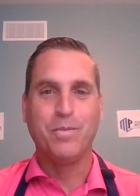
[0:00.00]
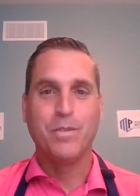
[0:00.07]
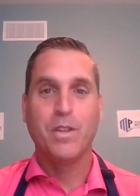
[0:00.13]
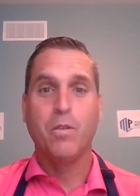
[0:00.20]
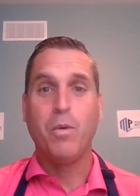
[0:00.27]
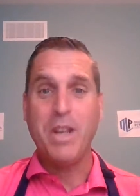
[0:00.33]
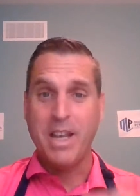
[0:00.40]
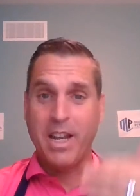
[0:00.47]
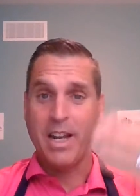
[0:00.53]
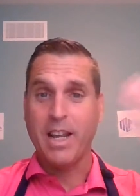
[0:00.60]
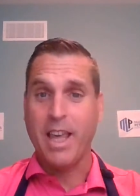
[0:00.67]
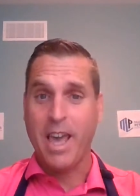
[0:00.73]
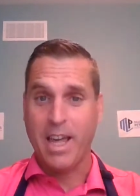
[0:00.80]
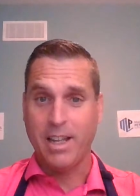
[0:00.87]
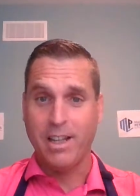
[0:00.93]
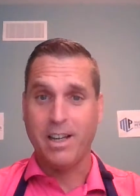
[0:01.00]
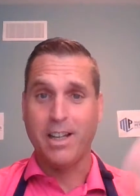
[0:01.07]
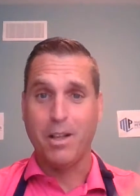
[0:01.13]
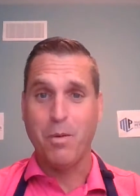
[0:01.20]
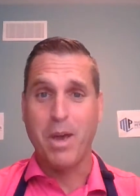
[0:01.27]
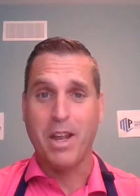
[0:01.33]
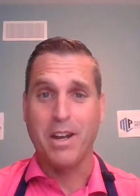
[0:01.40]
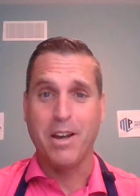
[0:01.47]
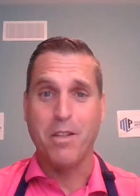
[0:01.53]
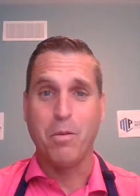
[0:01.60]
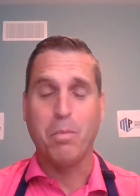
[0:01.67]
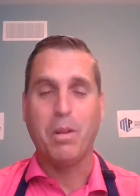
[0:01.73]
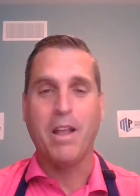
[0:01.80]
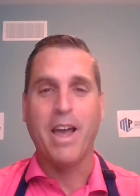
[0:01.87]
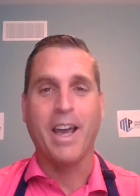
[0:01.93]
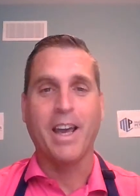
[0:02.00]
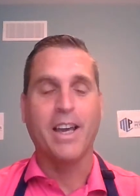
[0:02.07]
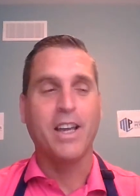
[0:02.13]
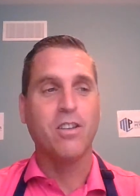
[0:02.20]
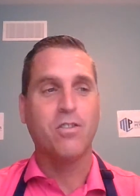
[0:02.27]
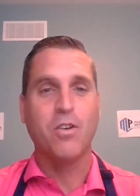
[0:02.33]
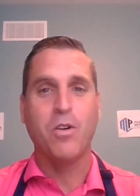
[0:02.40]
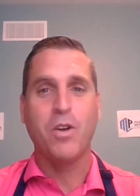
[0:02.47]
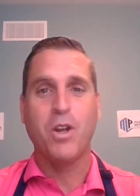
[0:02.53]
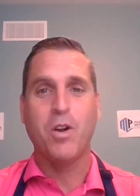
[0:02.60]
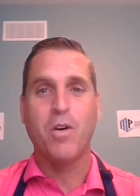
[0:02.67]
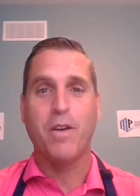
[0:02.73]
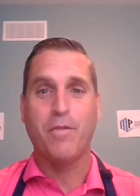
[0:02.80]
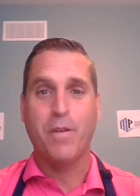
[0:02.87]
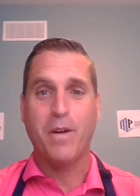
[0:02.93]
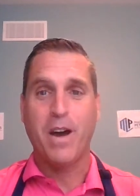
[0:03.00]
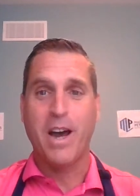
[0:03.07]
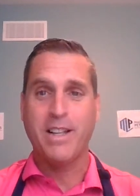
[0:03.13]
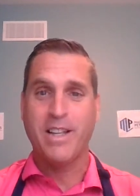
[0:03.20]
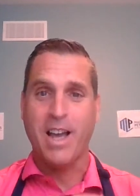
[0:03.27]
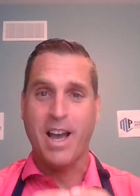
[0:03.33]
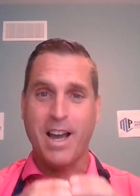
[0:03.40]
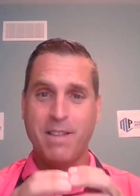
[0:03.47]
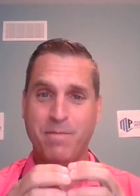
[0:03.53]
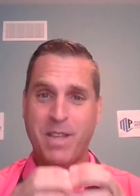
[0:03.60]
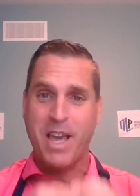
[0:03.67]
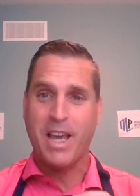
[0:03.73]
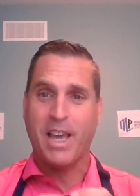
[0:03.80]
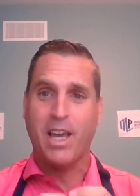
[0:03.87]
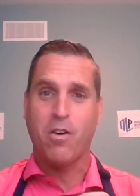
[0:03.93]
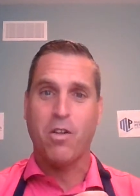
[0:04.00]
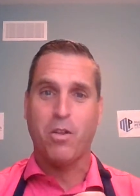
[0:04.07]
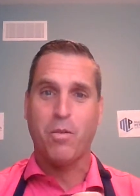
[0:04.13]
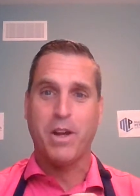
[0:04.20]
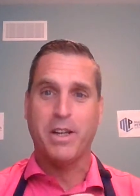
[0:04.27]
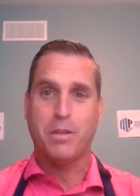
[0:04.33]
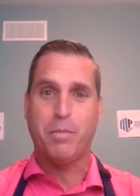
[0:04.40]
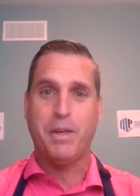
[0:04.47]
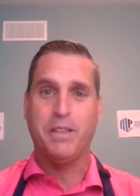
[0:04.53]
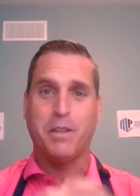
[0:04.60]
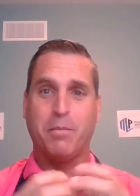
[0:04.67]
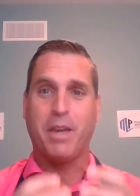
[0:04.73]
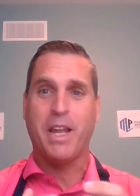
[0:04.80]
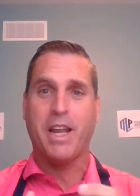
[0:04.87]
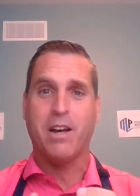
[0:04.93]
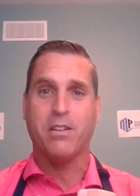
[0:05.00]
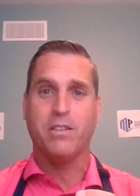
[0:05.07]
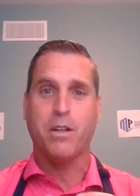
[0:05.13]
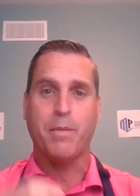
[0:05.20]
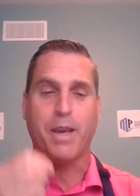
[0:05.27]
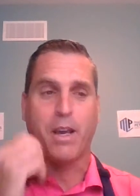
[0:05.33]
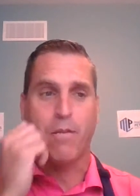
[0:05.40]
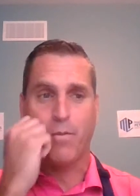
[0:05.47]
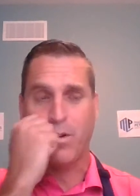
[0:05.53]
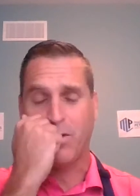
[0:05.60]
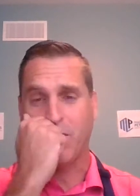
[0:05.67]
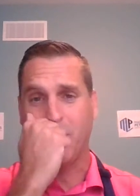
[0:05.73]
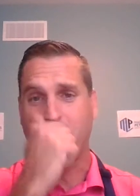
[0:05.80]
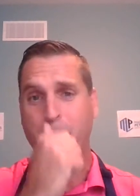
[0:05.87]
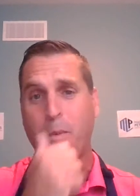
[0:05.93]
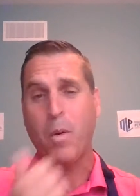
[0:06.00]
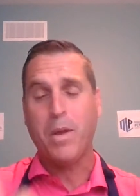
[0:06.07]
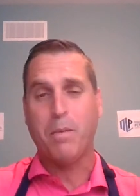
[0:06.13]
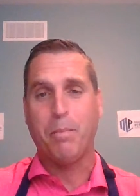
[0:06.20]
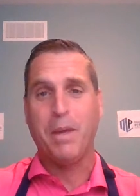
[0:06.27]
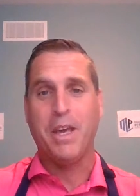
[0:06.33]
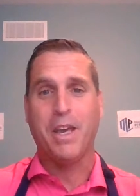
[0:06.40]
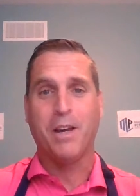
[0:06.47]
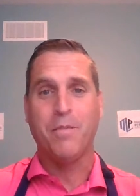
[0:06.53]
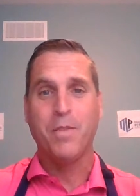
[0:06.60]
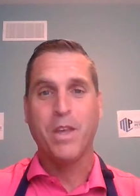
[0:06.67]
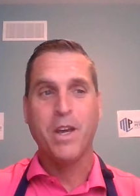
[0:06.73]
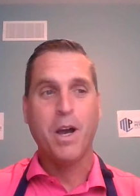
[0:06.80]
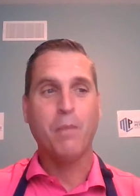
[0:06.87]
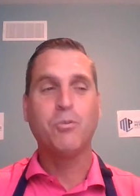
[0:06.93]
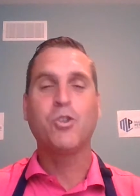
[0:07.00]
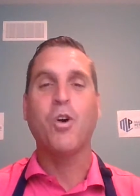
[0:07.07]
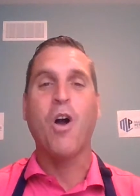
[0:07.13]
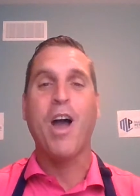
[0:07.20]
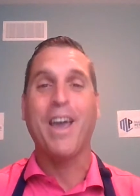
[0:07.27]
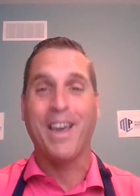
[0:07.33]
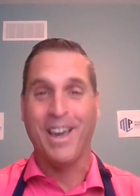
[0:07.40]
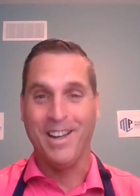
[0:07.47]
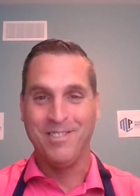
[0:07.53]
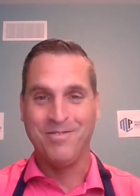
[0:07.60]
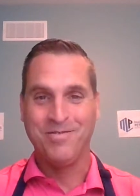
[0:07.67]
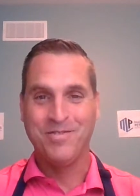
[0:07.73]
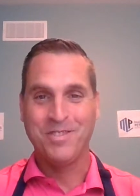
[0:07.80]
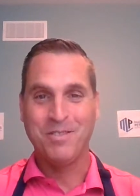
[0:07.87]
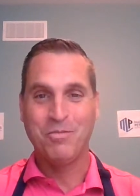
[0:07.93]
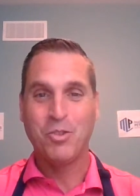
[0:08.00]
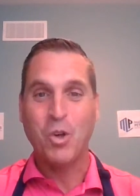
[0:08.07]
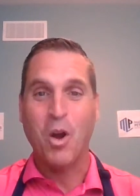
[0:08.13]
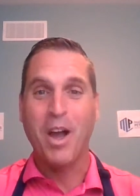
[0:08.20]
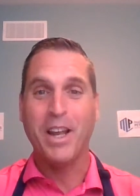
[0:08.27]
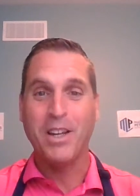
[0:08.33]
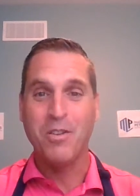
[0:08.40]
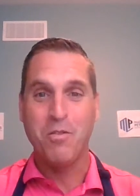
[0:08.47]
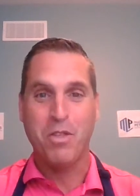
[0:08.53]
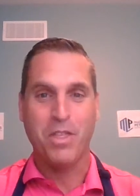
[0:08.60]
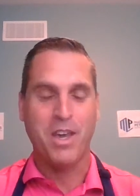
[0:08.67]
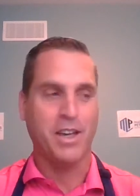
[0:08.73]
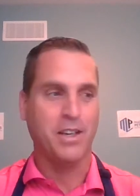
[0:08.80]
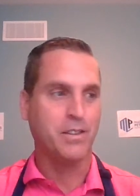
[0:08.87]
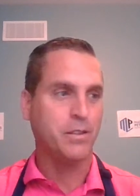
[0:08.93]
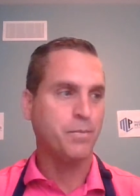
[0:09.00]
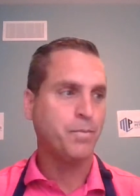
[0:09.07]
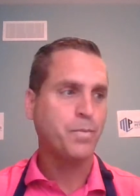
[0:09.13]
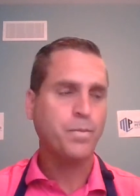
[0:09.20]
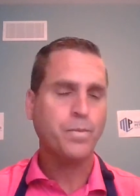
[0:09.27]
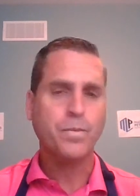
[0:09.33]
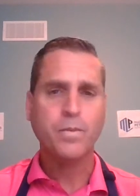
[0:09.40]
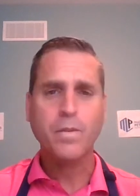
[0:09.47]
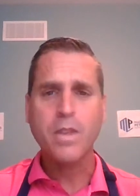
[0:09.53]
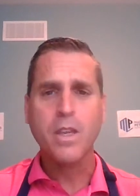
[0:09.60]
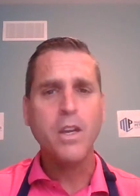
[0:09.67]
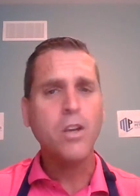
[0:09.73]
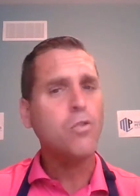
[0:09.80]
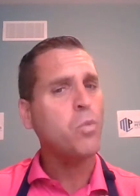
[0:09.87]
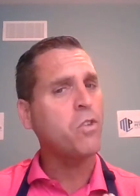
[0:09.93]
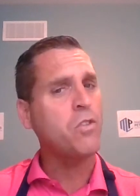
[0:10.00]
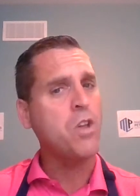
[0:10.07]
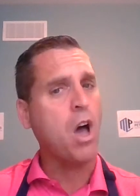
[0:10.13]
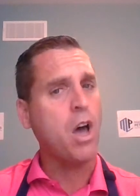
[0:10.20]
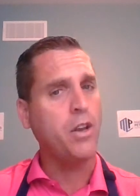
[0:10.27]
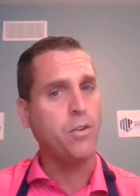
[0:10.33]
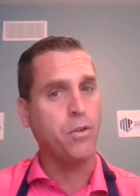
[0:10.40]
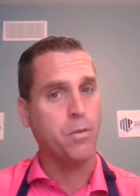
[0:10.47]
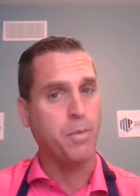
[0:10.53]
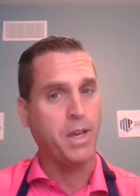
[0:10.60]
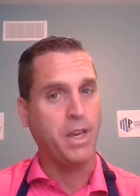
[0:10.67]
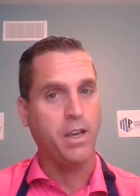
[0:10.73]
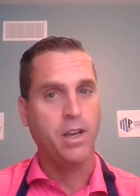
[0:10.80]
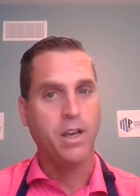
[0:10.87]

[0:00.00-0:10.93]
We did it again. Luckily, we had another plank. And so, I'm taking all the recipes, I'm getting outside of my comfort zone. The point being, I'm trying it, I'm trying new things. Here's what's not new to me.